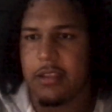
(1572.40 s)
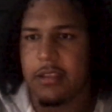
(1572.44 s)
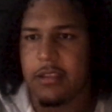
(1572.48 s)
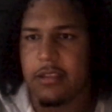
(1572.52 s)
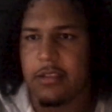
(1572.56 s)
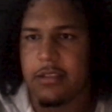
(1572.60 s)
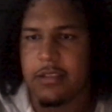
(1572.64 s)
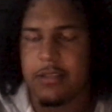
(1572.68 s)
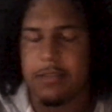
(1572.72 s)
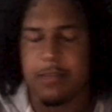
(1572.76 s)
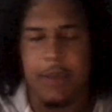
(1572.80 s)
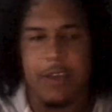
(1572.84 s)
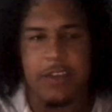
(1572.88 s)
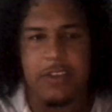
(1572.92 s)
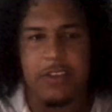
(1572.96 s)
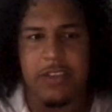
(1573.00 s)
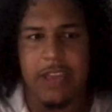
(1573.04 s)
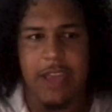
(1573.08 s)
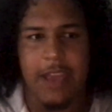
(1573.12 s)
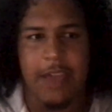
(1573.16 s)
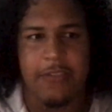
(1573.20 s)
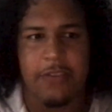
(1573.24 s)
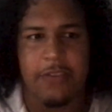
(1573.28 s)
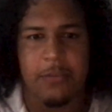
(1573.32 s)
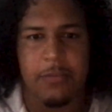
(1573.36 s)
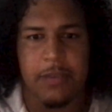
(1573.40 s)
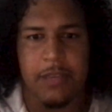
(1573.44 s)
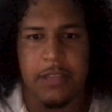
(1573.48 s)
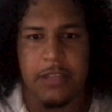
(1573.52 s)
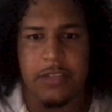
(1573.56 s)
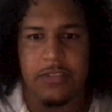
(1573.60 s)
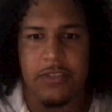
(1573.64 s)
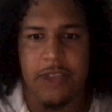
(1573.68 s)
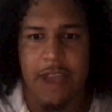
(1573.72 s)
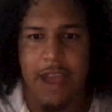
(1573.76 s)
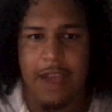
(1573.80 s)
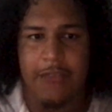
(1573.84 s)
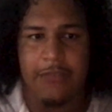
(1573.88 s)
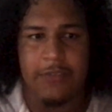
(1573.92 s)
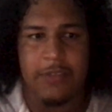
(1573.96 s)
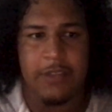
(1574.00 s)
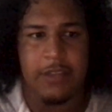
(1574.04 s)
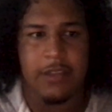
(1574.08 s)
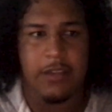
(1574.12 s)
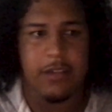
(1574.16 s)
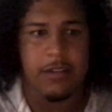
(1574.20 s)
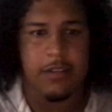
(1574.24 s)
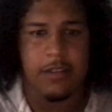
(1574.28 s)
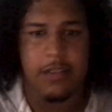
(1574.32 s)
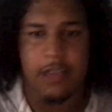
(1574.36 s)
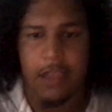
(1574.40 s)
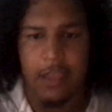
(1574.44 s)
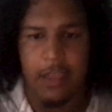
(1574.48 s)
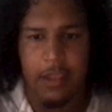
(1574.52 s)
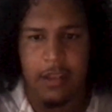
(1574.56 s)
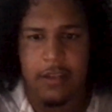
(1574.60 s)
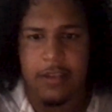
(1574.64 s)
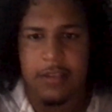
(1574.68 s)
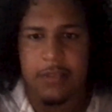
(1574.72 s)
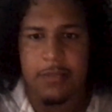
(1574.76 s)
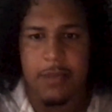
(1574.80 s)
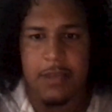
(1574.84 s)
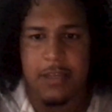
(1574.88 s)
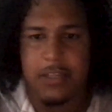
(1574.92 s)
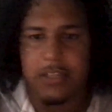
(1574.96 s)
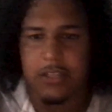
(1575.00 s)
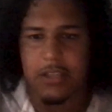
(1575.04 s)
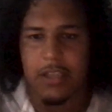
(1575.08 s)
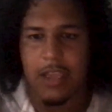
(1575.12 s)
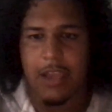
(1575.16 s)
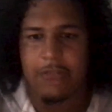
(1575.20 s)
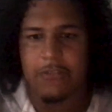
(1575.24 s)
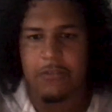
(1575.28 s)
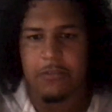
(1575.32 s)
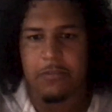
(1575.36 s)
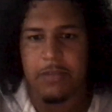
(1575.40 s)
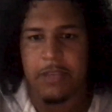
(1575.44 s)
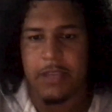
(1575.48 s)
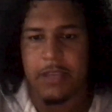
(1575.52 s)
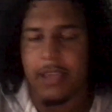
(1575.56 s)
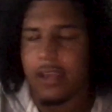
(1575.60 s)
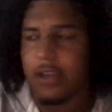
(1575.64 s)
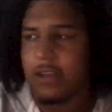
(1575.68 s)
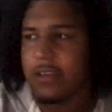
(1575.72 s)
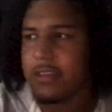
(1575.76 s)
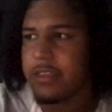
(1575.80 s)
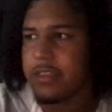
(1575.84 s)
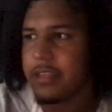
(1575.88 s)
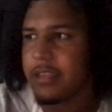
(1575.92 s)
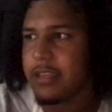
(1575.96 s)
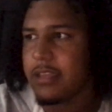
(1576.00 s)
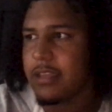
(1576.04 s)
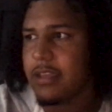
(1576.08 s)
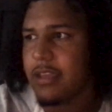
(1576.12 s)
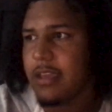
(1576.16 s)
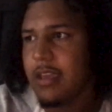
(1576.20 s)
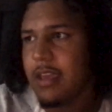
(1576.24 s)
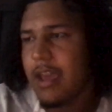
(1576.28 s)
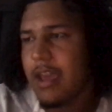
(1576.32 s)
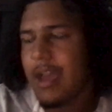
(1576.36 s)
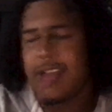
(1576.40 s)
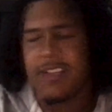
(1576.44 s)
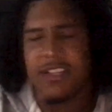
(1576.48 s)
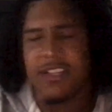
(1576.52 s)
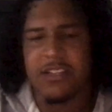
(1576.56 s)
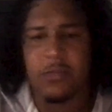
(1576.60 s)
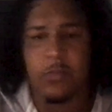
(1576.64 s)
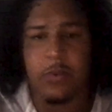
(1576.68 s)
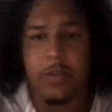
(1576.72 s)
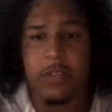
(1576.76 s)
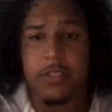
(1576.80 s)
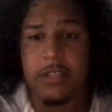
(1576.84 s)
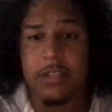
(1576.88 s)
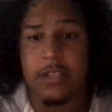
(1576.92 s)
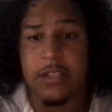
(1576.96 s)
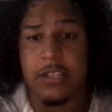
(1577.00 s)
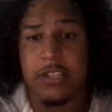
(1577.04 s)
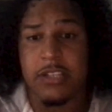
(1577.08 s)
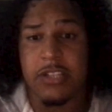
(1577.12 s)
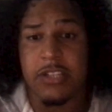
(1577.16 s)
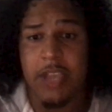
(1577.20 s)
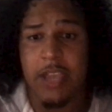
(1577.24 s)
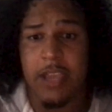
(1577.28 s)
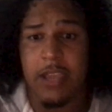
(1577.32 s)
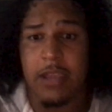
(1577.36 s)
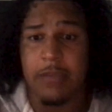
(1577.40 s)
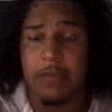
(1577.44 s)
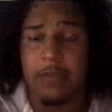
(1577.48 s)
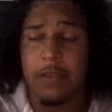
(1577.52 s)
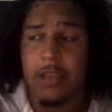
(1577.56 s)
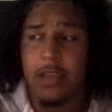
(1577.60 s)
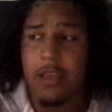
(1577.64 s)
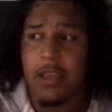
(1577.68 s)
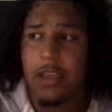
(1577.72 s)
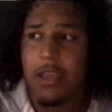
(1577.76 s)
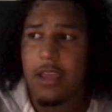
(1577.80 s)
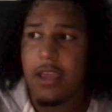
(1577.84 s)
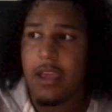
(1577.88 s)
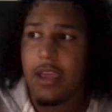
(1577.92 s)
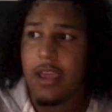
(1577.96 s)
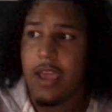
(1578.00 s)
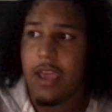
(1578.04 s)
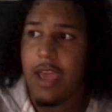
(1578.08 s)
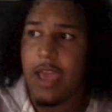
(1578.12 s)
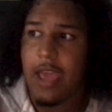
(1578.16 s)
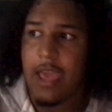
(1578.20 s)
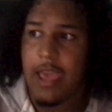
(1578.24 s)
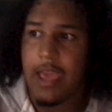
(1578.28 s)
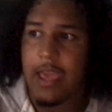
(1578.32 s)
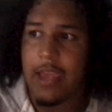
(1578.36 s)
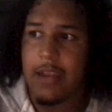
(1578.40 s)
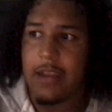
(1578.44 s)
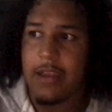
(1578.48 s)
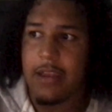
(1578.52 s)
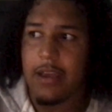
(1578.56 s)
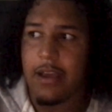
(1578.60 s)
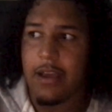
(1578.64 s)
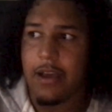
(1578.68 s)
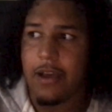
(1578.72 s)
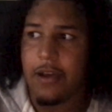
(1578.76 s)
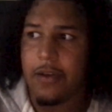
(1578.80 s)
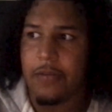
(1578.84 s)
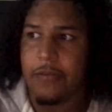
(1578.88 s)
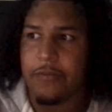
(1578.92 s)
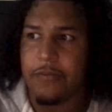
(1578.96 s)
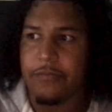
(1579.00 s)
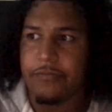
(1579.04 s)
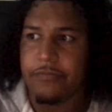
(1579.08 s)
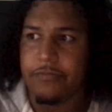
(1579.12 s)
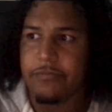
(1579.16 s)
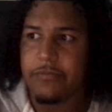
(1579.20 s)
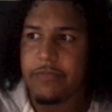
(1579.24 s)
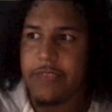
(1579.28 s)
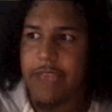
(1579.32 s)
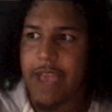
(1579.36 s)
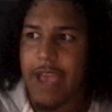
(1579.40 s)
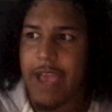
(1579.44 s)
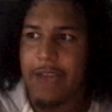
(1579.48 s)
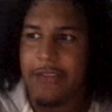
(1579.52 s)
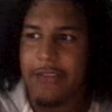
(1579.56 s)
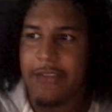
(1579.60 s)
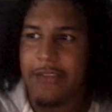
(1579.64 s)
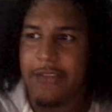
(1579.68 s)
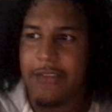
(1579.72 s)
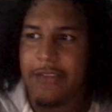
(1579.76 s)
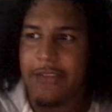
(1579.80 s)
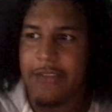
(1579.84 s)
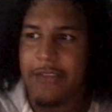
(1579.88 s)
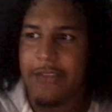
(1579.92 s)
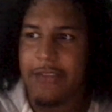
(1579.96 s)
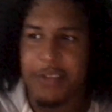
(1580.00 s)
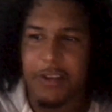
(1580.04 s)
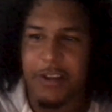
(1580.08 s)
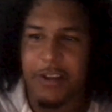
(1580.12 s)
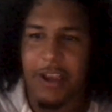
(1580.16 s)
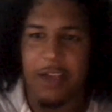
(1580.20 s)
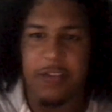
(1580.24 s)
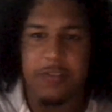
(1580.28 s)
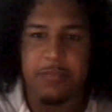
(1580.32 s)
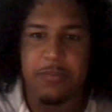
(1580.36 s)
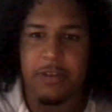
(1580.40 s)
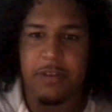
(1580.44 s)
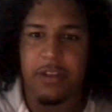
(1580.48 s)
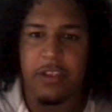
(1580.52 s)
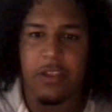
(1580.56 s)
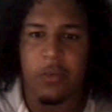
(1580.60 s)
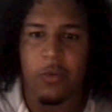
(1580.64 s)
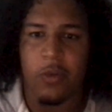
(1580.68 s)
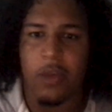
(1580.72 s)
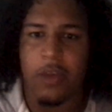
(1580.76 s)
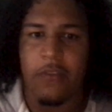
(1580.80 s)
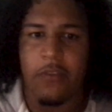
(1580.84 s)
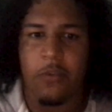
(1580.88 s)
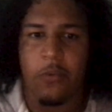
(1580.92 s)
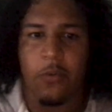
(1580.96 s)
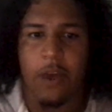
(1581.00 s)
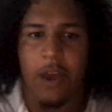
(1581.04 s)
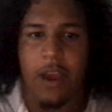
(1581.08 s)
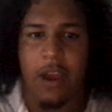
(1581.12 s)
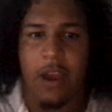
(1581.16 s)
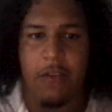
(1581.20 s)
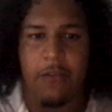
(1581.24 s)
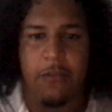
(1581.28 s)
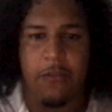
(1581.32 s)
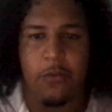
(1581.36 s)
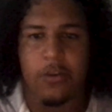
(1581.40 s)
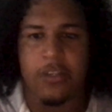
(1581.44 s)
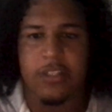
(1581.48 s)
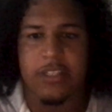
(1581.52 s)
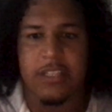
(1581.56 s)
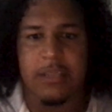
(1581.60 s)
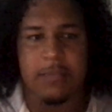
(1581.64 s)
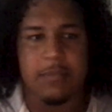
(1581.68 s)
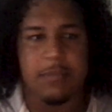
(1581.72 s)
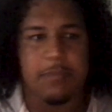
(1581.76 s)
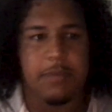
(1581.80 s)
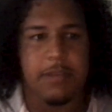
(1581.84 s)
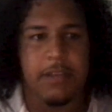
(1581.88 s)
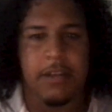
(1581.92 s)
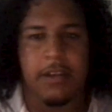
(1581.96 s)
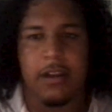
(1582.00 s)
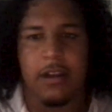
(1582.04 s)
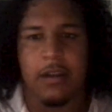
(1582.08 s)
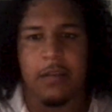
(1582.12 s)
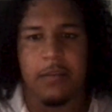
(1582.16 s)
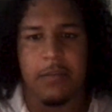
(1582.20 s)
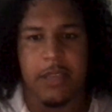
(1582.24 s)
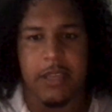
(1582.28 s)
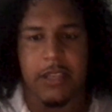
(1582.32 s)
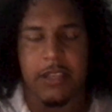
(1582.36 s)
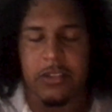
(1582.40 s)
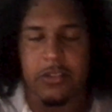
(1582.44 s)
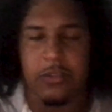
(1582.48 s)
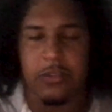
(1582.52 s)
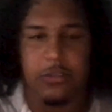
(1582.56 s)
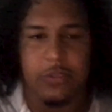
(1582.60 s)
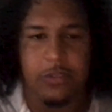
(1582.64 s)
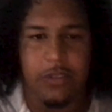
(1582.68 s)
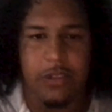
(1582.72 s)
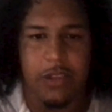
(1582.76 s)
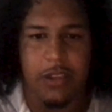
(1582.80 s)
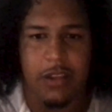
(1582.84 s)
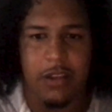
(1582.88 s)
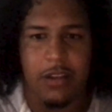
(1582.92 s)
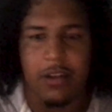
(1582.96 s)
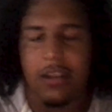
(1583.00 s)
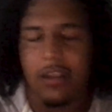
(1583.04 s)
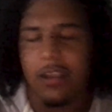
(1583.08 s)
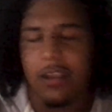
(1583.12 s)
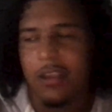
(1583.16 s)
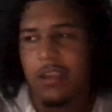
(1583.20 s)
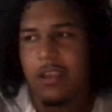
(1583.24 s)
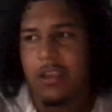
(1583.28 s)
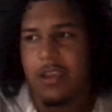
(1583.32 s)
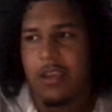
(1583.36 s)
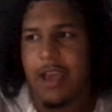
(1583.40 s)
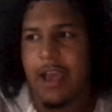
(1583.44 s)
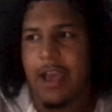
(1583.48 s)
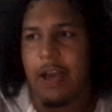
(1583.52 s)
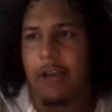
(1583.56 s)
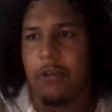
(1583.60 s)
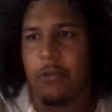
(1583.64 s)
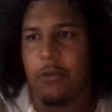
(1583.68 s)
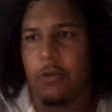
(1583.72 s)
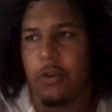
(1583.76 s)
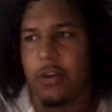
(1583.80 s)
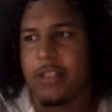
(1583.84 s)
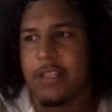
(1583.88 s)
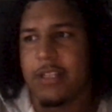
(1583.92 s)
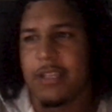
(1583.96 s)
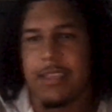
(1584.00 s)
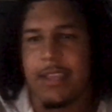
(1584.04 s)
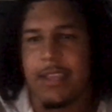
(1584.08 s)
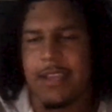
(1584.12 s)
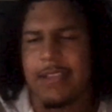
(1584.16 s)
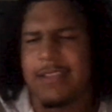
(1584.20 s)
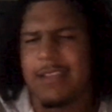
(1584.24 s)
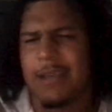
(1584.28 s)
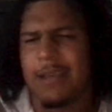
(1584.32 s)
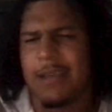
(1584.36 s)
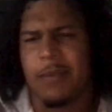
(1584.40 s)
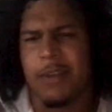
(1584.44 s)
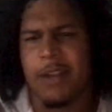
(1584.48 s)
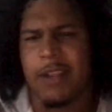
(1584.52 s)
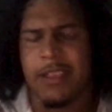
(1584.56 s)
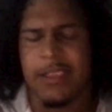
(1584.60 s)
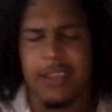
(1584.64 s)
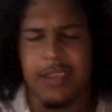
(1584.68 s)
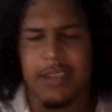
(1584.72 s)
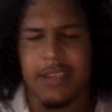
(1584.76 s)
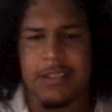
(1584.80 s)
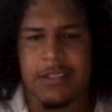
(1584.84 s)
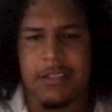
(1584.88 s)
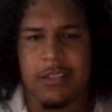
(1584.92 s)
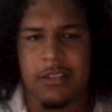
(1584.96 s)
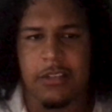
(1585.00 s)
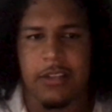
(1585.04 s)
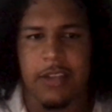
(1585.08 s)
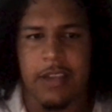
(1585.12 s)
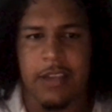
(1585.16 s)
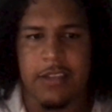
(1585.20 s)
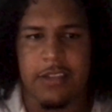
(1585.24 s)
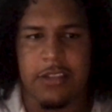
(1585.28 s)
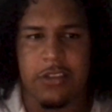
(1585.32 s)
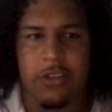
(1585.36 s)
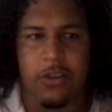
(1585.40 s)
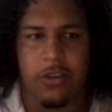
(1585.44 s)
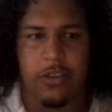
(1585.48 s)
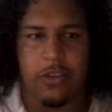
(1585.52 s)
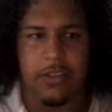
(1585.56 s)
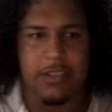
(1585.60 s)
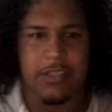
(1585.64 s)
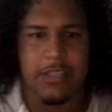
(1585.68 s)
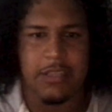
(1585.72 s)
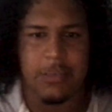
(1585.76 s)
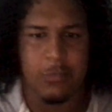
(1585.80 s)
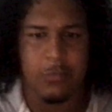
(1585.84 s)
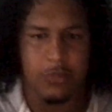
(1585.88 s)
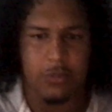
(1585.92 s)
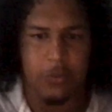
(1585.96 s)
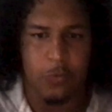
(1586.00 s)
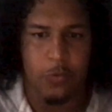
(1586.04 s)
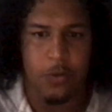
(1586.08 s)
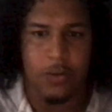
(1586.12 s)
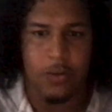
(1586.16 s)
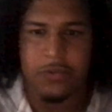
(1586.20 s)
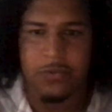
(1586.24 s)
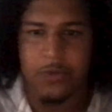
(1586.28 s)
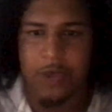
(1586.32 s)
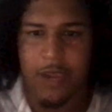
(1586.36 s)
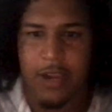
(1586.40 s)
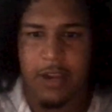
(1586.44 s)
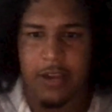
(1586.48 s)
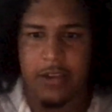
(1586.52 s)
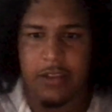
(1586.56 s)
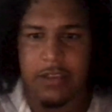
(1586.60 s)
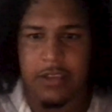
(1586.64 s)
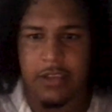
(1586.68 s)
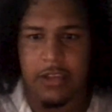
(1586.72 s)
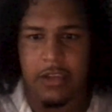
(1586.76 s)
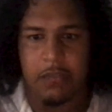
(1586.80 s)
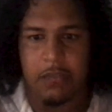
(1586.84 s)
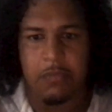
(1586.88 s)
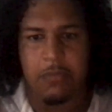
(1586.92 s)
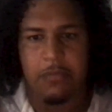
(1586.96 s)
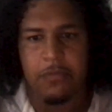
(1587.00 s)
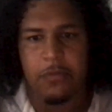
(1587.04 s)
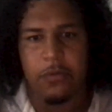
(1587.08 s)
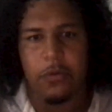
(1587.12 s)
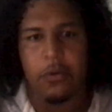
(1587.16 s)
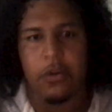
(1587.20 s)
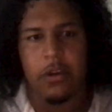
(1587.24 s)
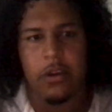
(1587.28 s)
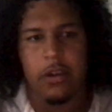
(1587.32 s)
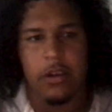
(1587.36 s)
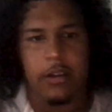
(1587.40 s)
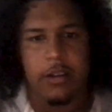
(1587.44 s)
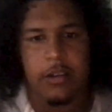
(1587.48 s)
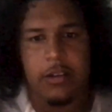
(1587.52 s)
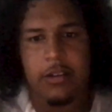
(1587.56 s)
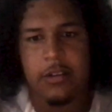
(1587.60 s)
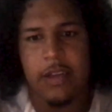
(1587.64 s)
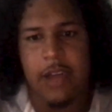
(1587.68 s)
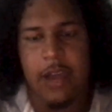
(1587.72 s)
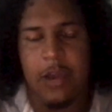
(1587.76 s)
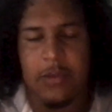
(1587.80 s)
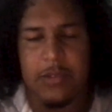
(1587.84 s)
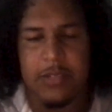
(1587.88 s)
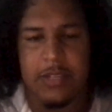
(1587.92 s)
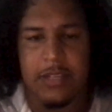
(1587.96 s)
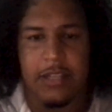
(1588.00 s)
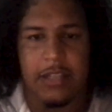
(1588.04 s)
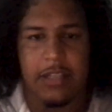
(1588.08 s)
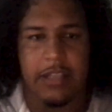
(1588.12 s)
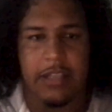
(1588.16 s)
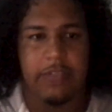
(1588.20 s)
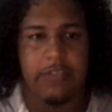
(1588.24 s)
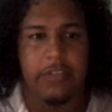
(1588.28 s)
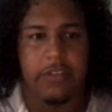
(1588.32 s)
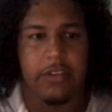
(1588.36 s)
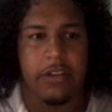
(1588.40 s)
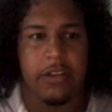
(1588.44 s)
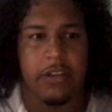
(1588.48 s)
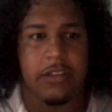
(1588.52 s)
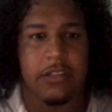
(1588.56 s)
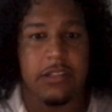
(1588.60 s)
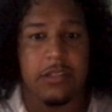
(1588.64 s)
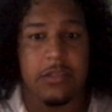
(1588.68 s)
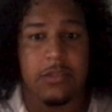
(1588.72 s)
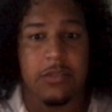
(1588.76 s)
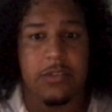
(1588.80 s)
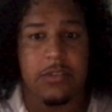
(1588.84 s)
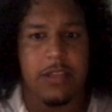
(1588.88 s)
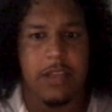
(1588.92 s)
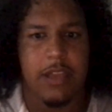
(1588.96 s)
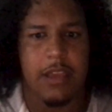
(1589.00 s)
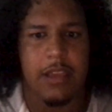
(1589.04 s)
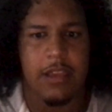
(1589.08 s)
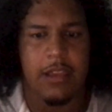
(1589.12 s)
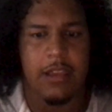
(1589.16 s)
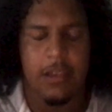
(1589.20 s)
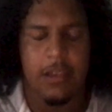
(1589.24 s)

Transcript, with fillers: especially after being drafted and especially after being healthy, I just wasn't in shape. And um, after I was put on the waiver wire, four teams it on me. And you and how it worked at that time, and I think it still does, you go to the team with the worst record the year before. And mm-hmm. I was in Cleveland on Tuesday